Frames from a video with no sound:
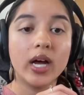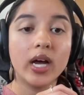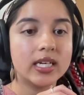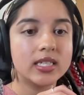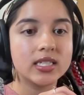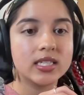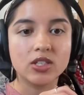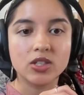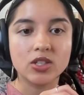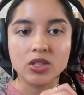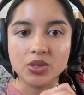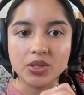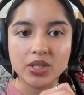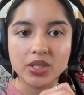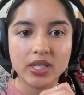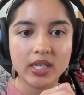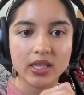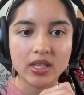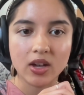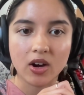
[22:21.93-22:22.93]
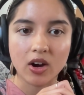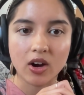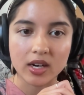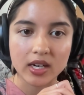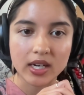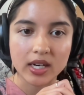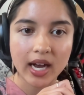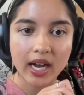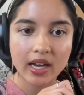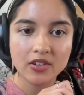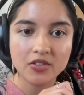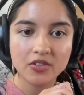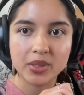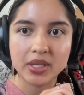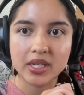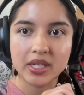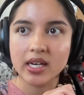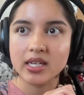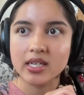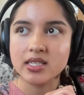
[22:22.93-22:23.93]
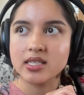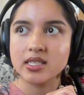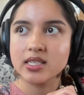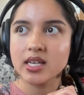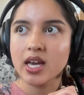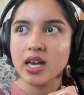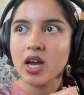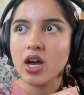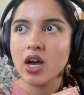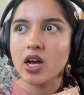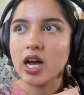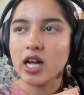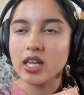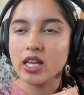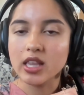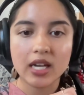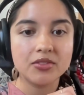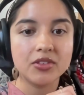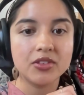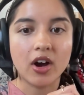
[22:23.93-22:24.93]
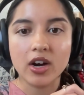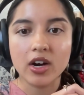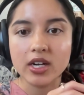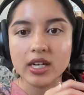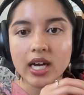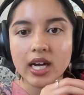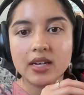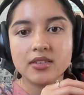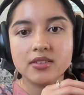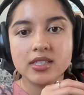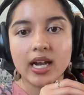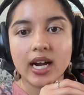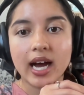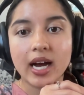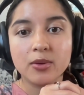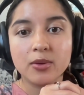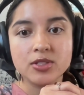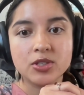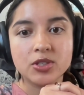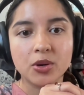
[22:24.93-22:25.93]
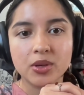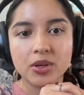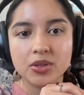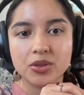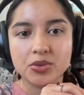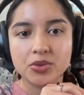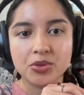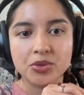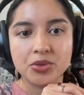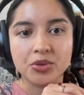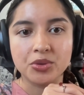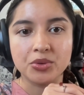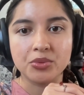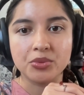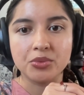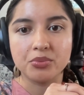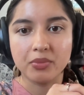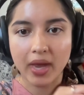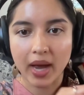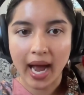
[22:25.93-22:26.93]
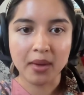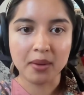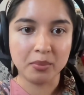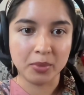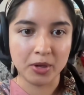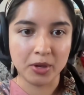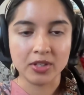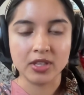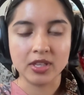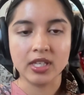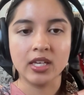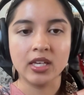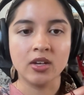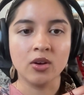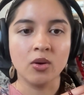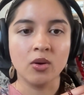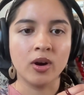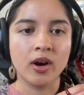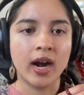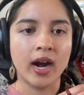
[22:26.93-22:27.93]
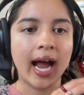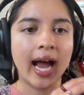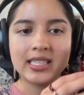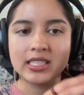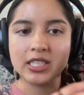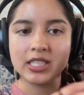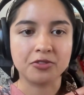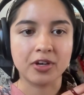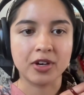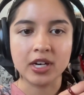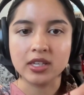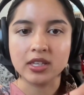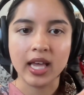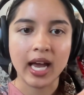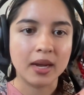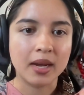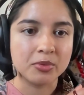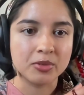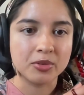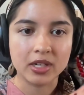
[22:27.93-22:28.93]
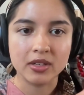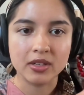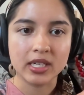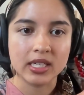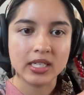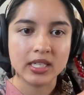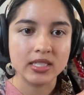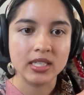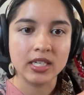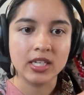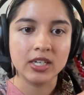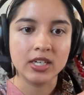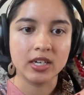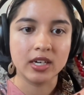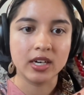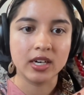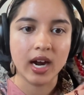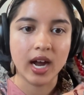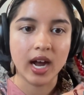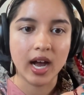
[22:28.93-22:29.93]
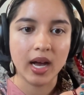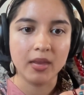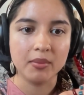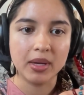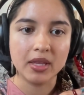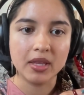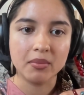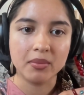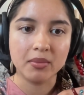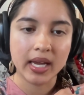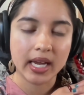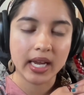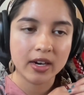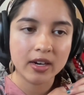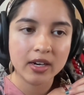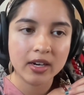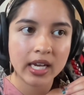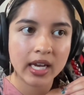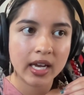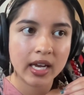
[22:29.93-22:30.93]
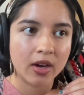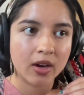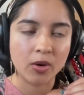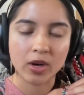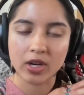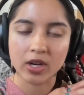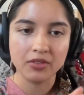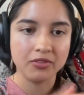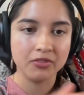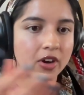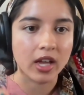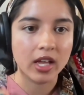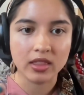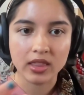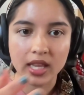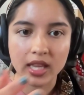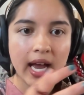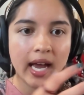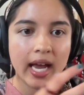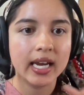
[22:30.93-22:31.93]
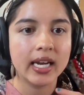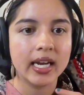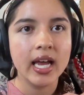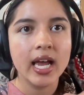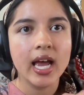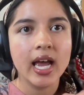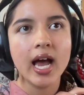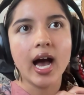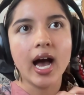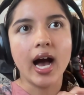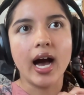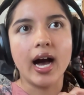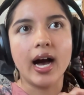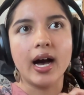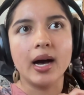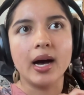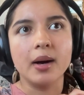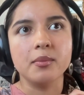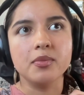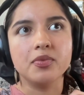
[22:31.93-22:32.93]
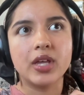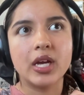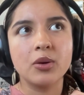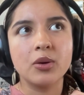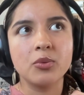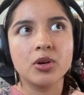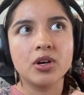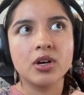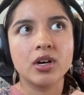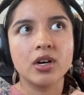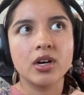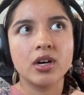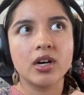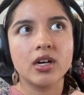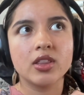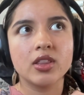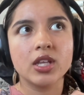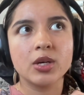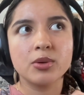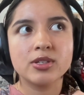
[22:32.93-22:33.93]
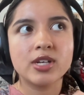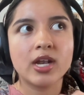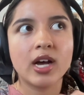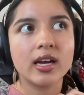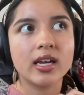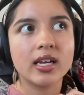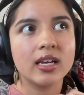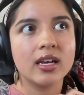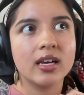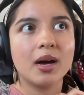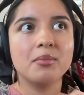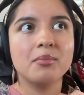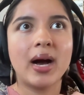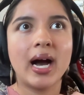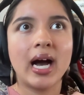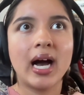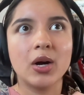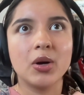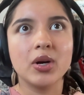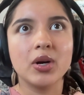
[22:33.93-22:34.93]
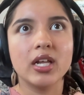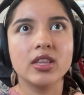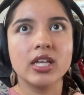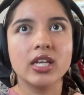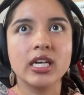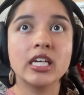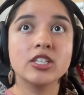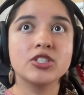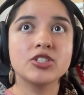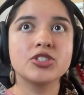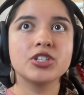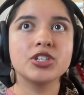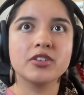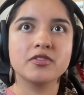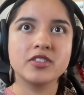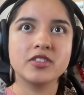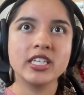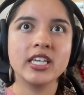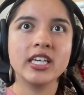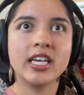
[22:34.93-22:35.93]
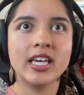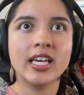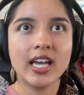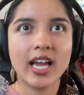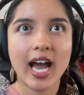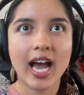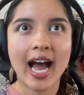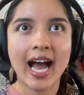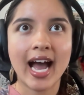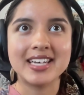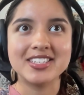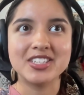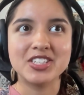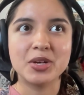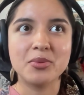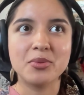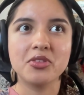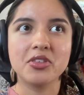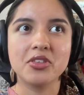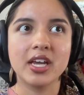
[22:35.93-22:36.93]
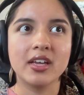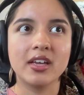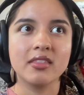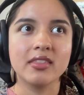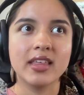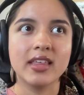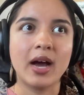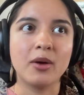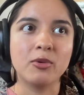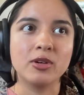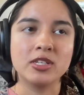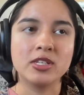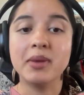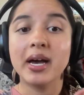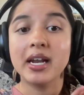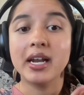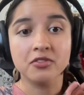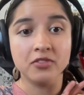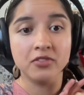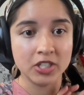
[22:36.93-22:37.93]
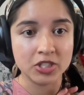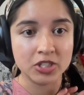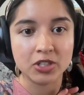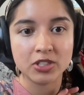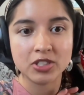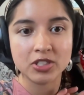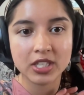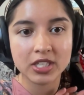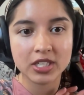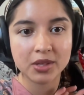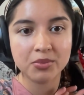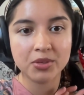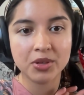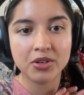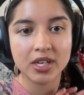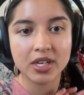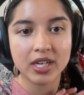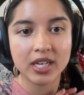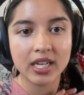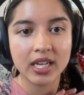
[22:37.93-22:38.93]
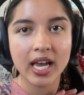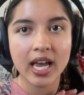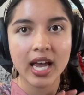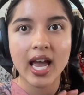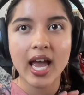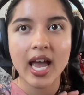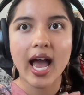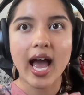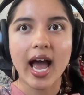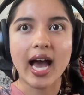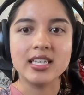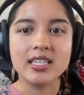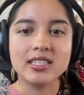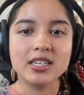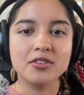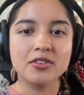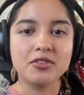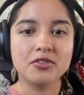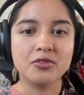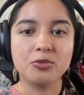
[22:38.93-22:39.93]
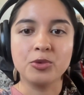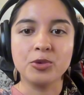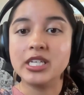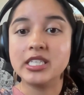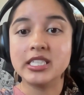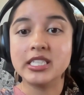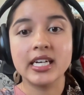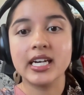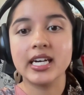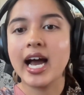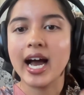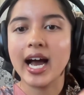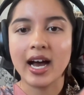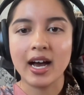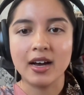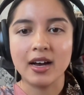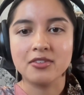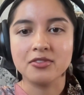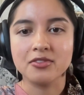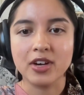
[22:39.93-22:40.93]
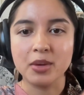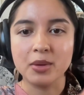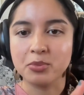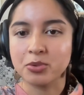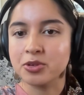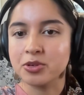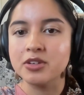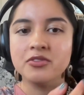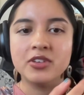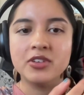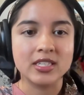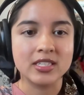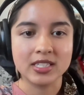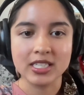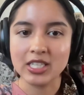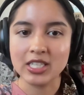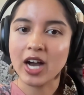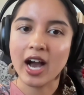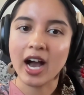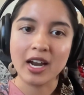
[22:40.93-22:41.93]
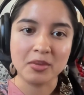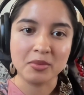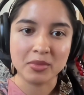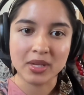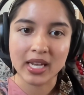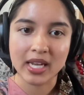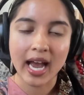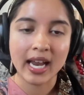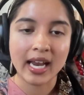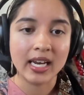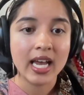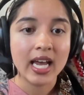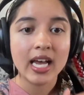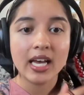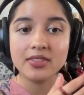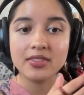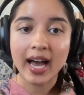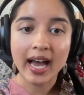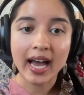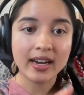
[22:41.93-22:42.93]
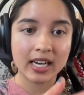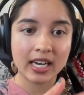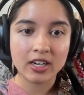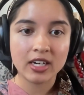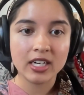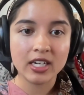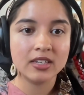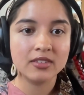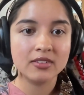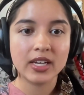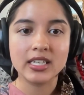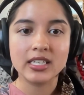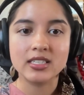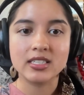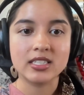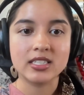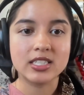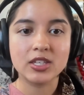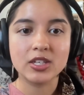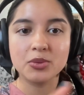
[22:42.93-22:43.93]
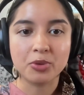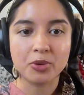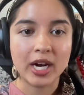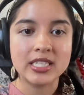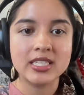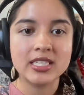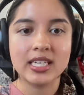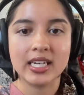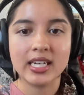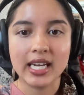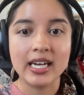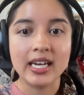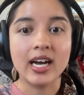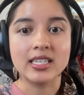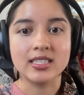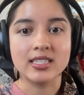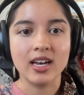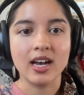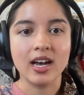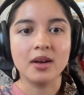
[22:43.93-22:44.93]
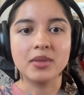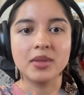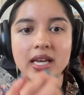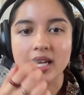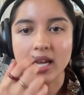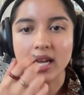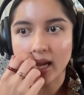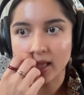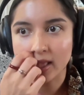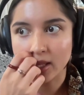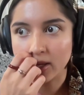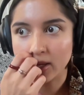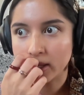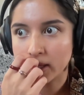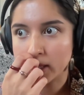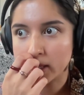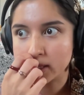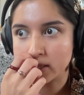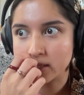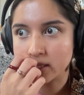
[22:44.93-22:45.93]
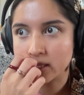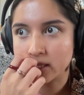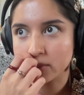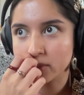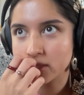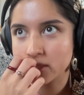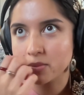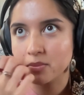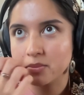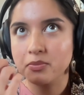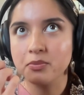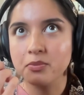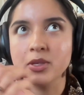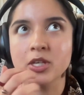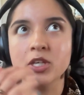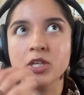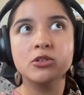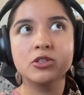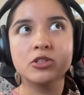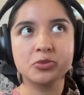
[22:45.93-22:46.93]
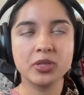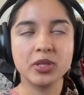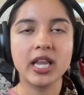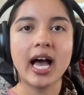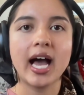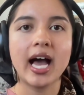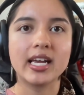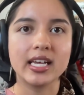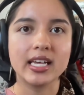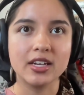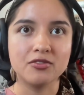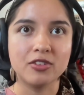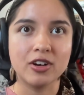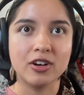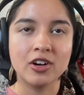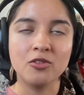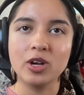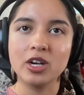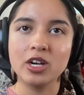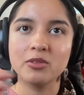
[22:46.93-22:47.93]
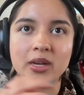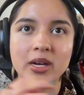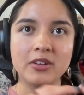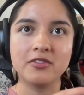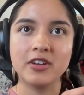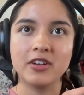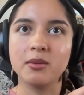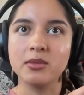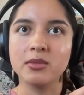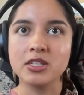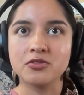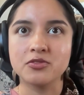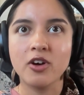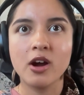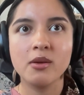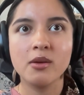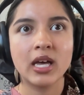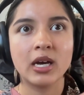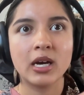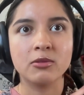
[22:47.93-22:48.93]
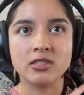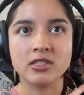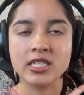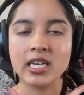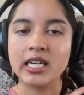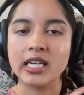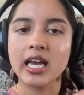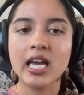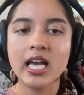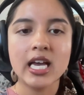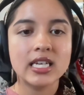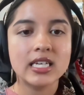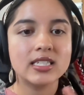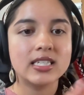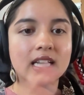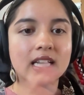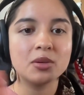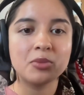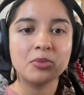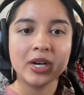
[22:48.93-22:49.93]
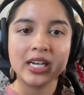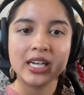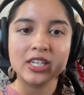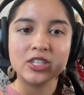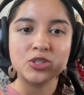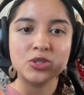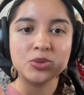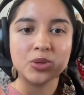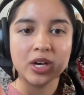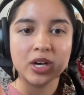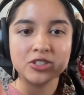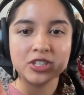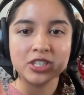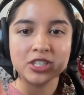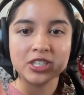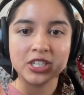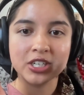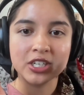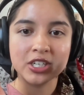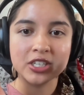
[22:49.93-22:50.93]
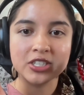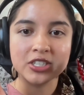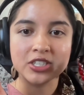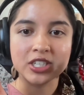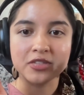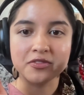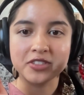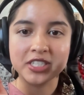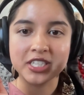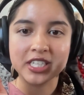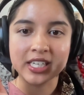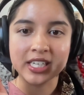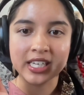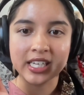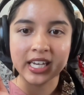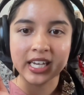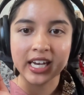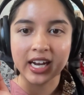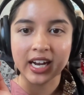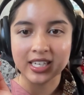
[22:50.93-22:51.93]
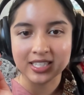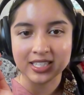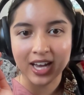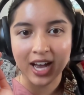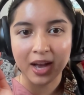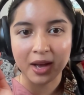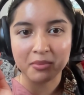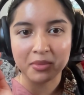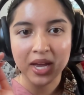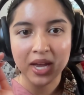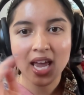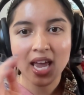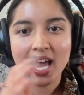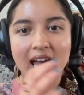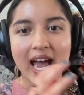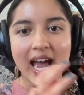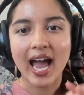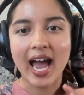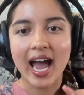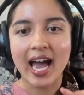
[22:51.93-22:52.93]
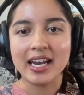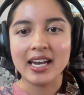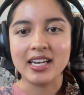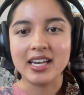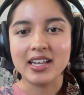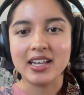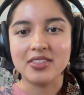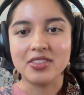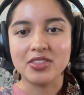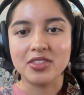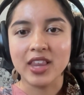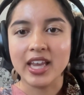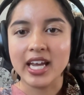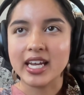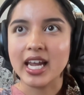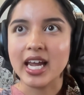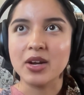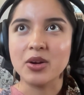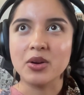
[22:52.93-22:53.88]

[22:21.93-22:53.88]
is included in the archive, because a lot of the archives that I was going through at Berkeley or at different libraries here in the Bay Area or even online, they were talking about the history of tea as something that was beneficial to the community, as if we didn't have a previous economy. And that narrative is still present in Assam. Like there was a huge plaque in front of one of my family's farm that was saying celebrating 200 years of tea in Assam. And like